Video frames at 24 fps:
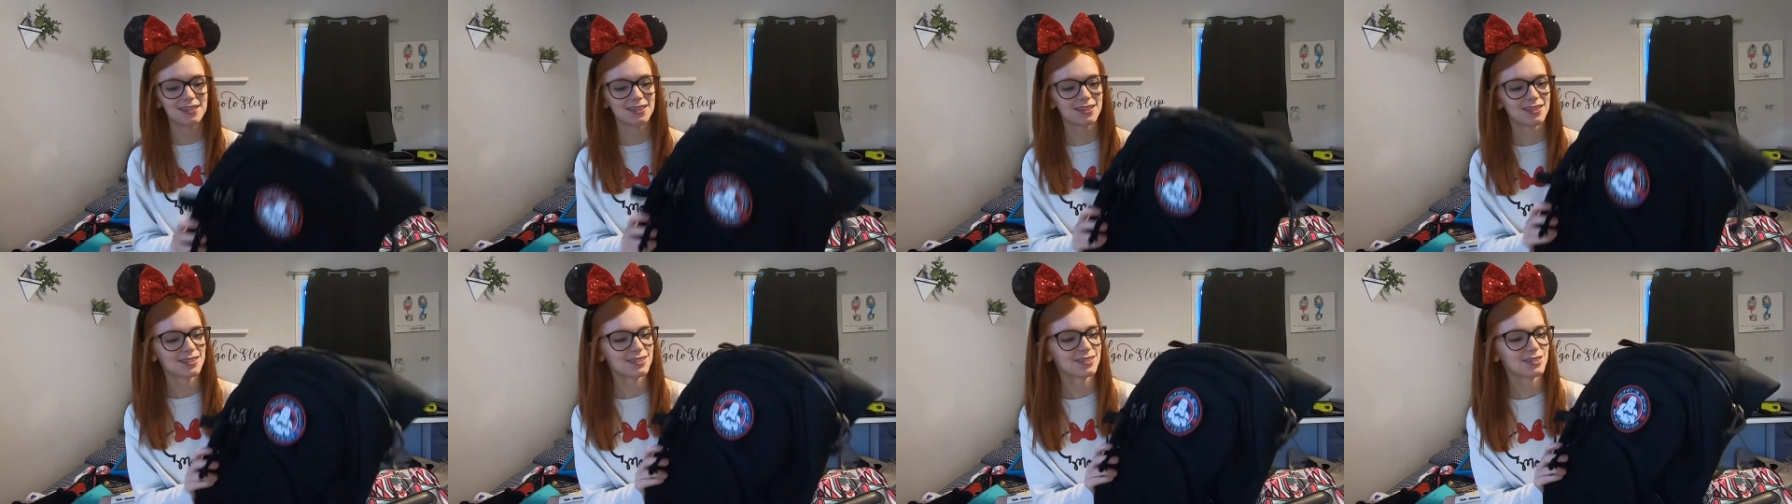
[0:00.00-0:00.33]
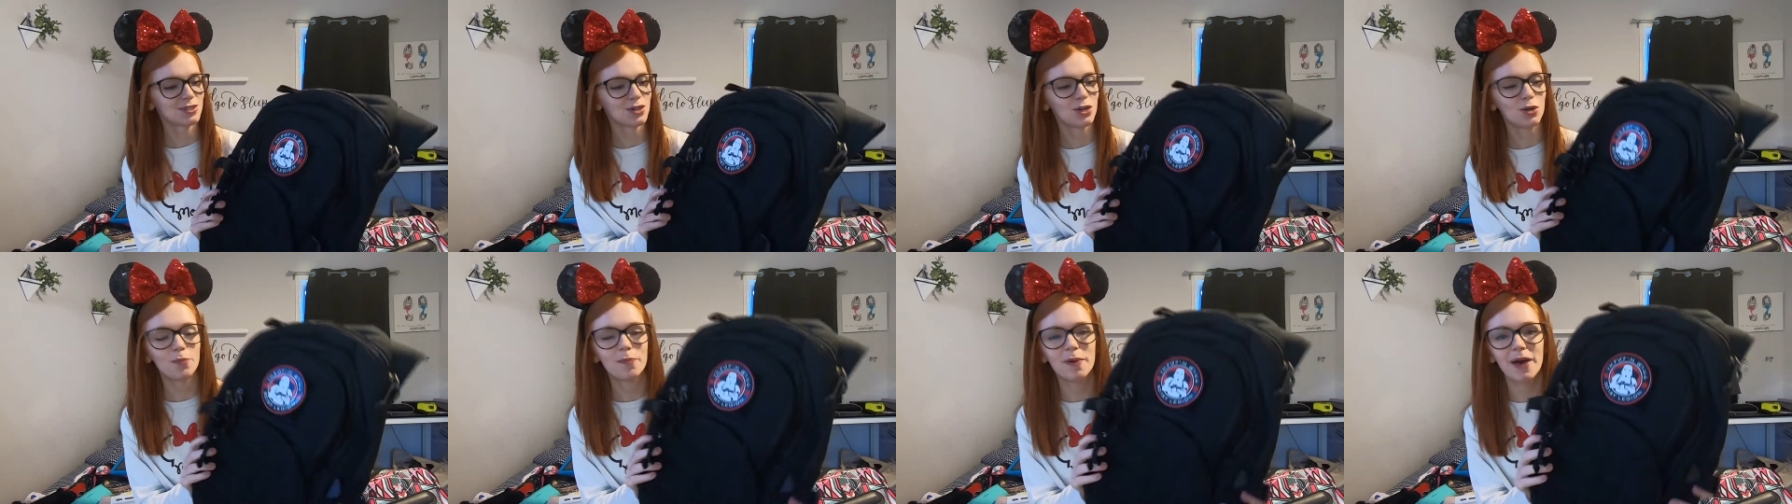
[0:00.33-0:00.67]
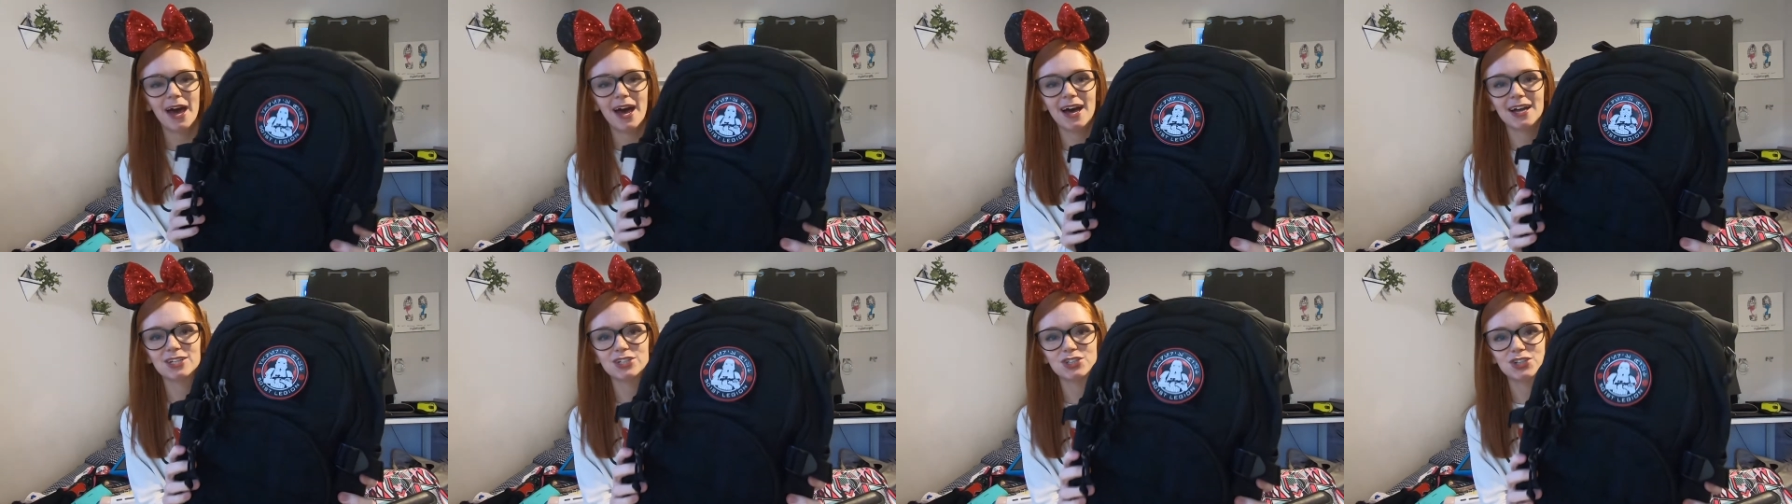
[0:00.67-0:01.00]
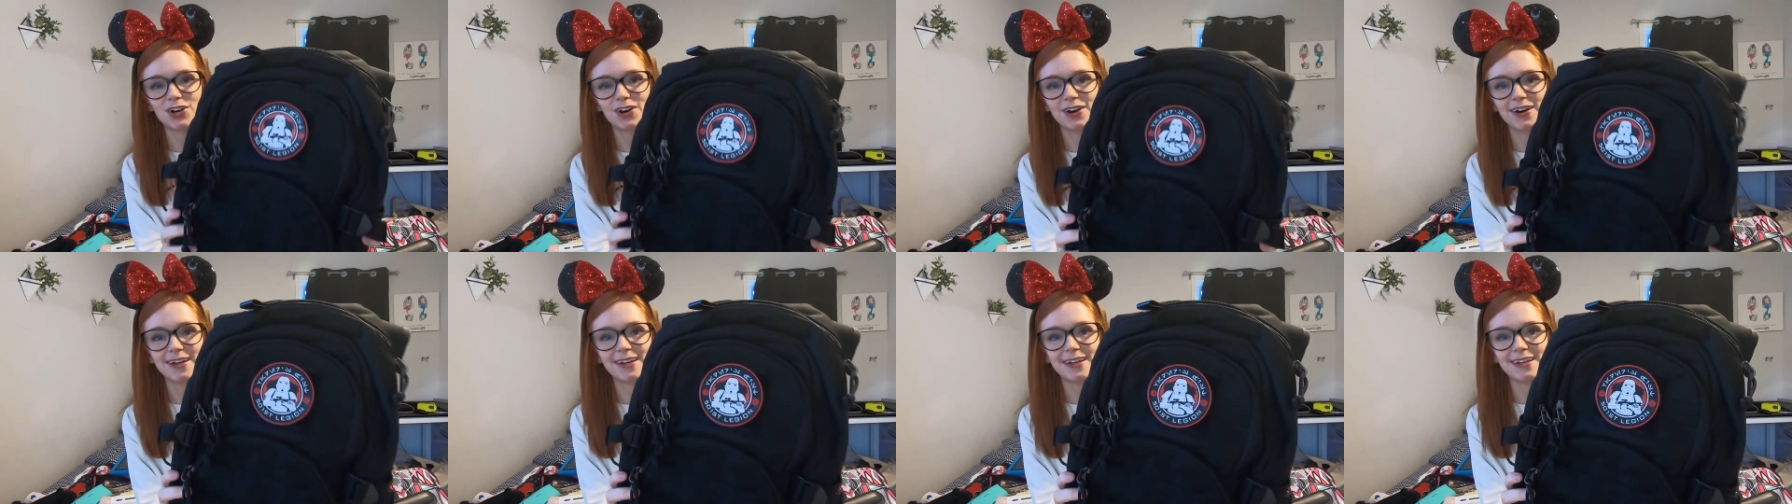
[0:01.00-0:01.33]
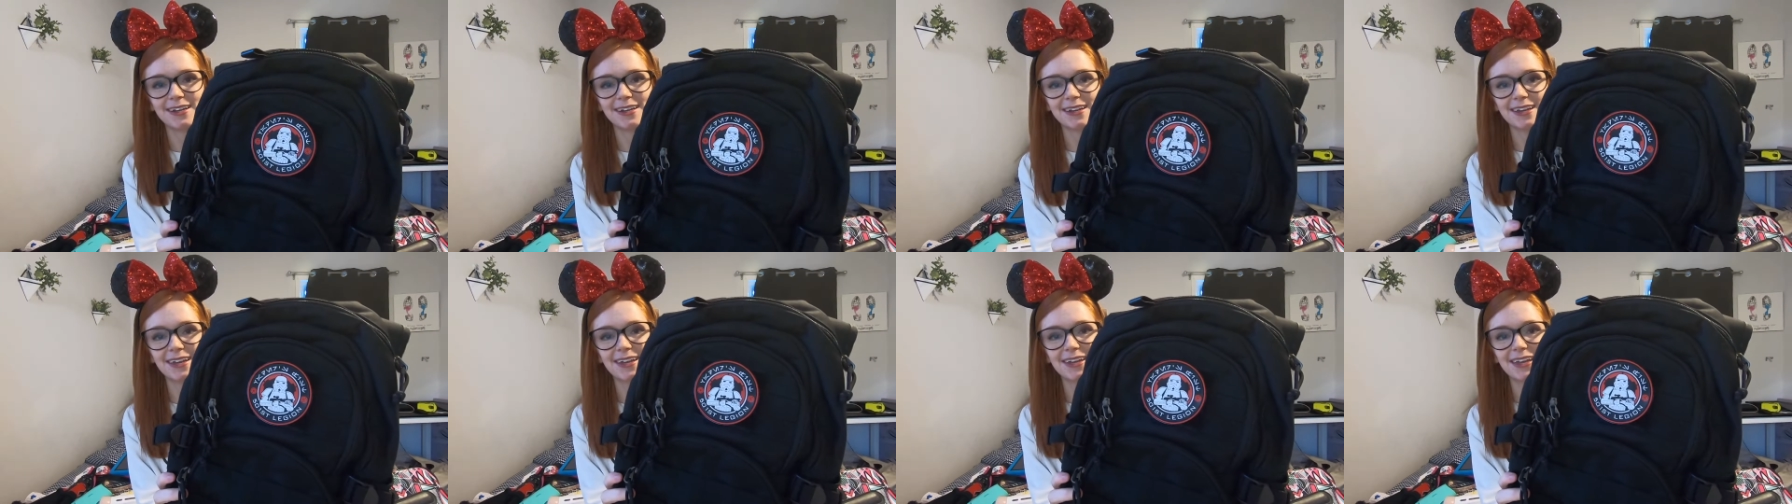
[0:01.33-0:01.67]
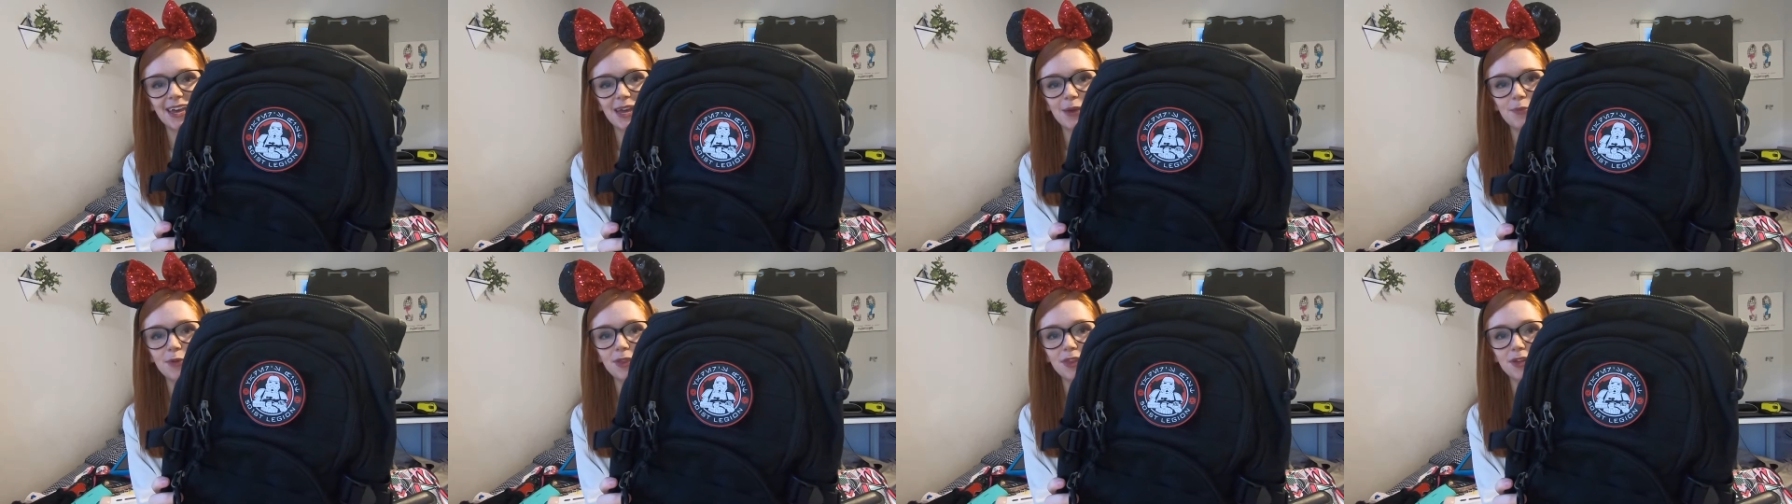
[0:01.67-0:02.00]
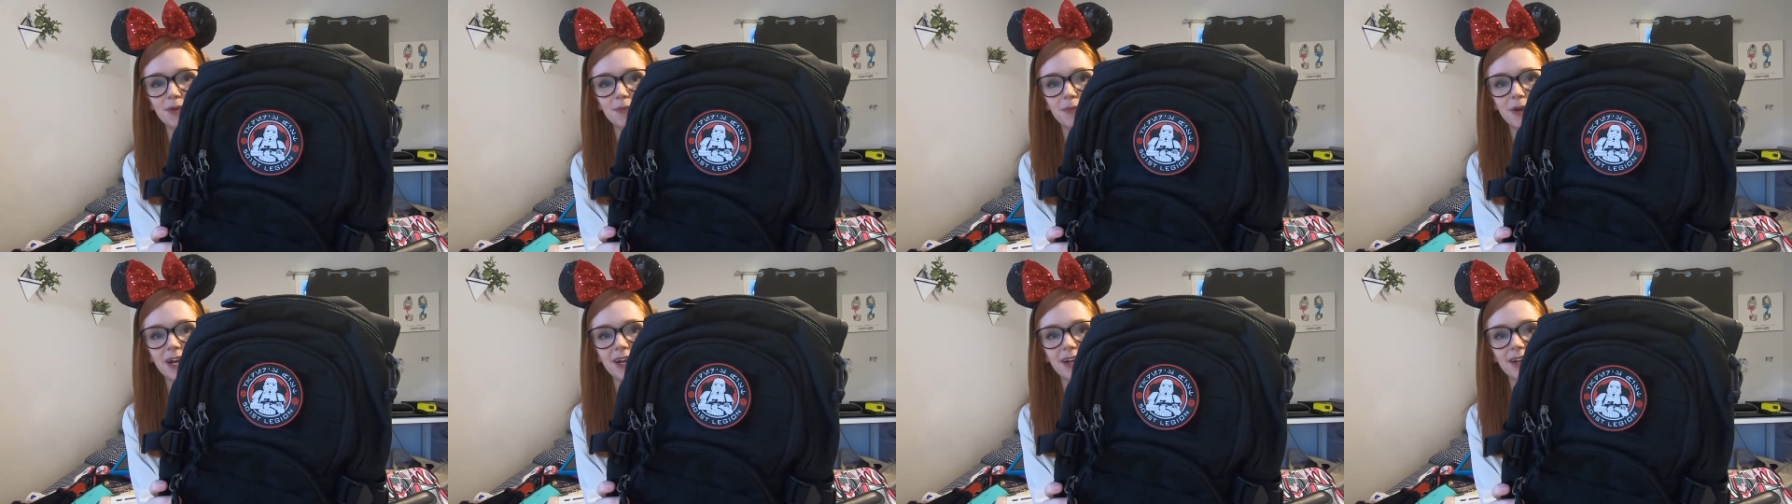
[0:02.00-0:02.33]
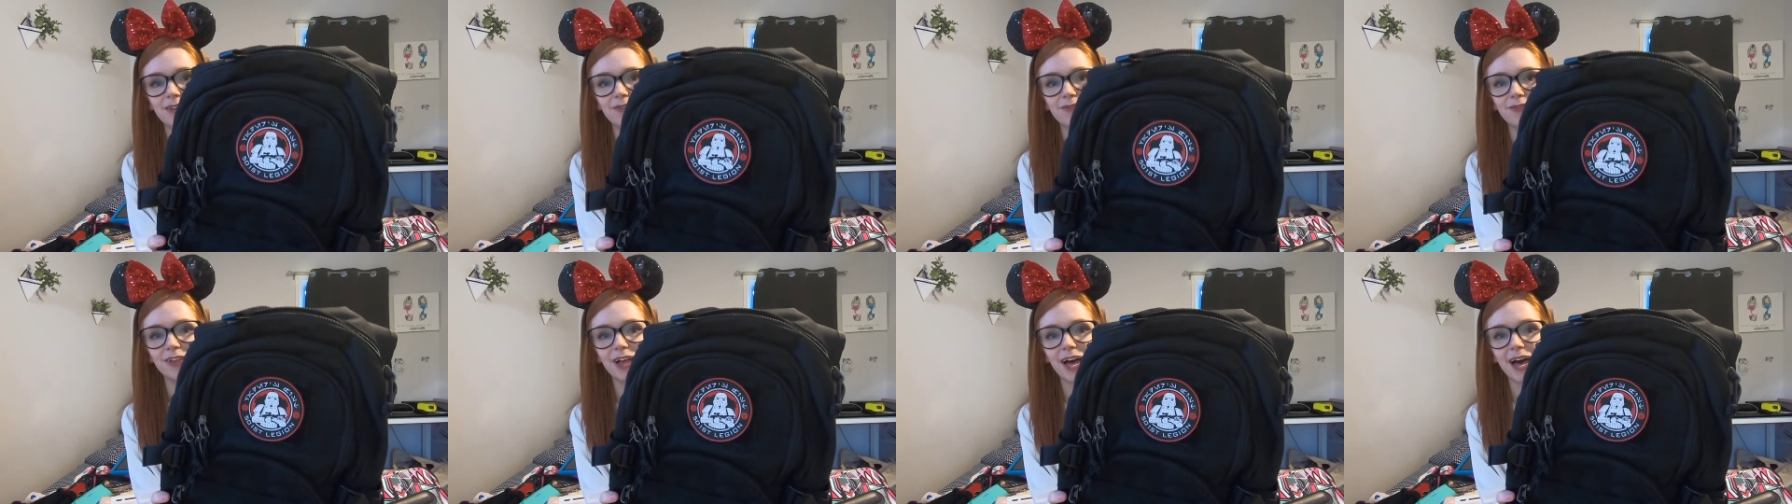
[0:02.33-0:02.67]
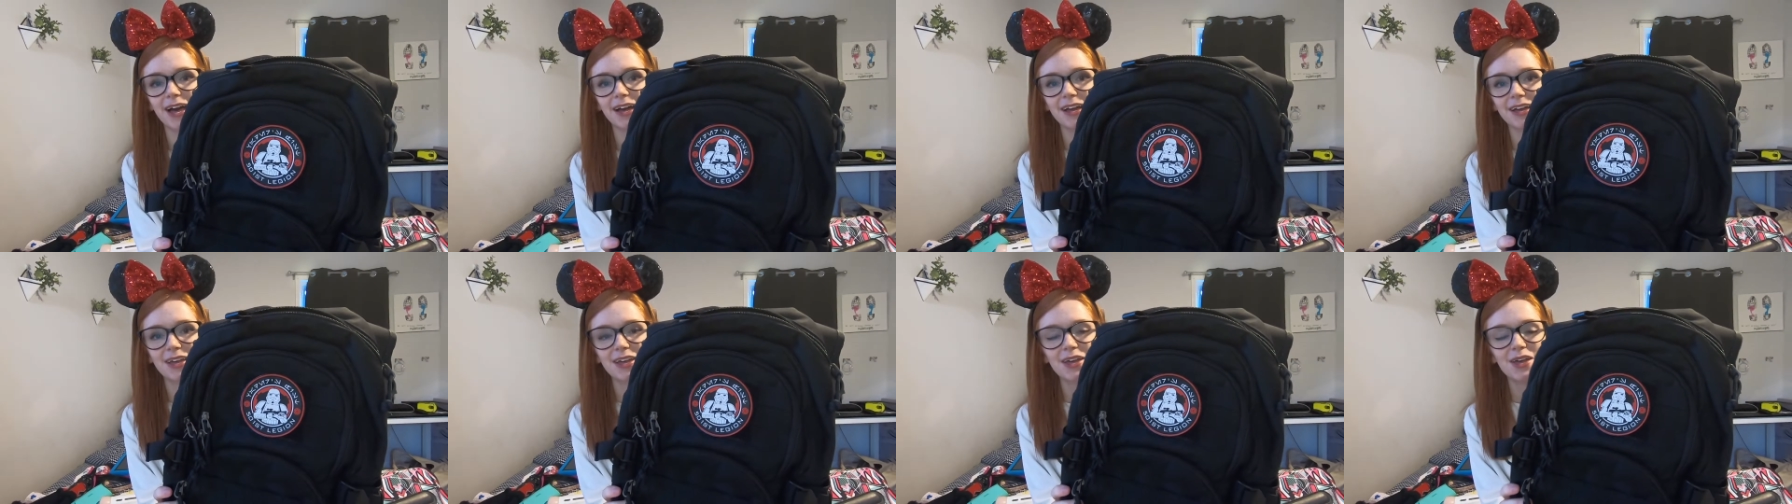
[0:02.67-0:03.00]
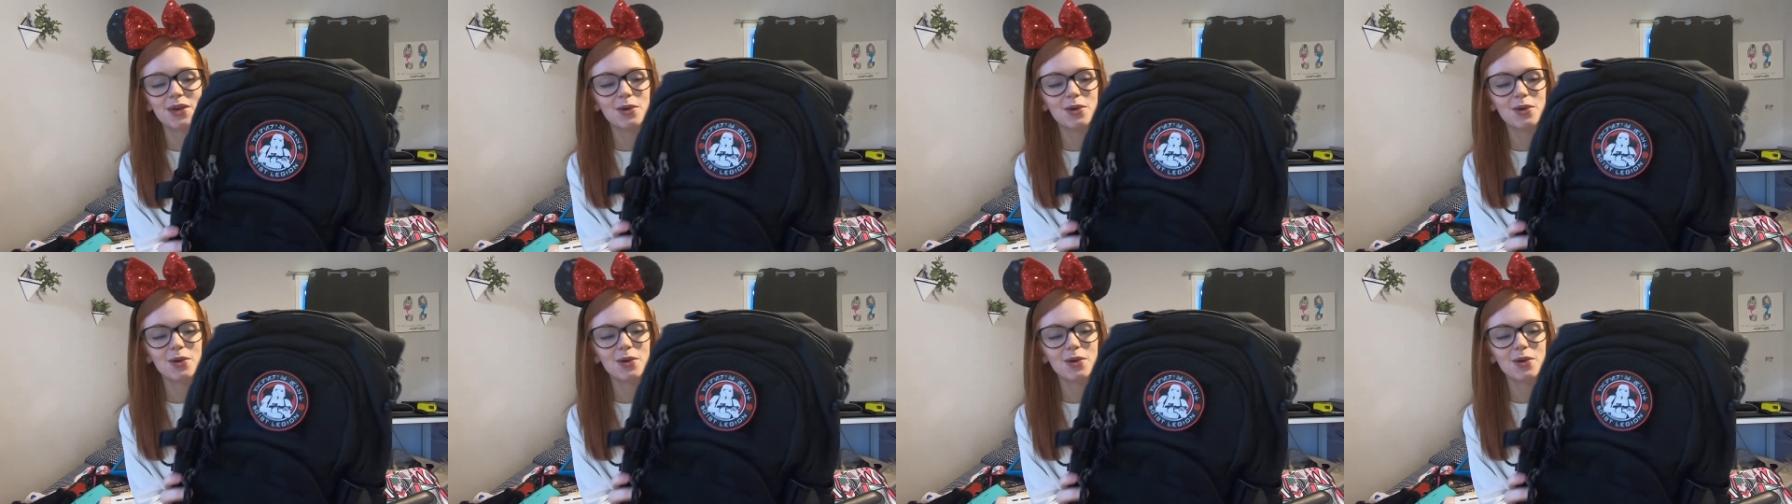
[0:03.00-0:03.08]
this little patch on it. It came with an American flag,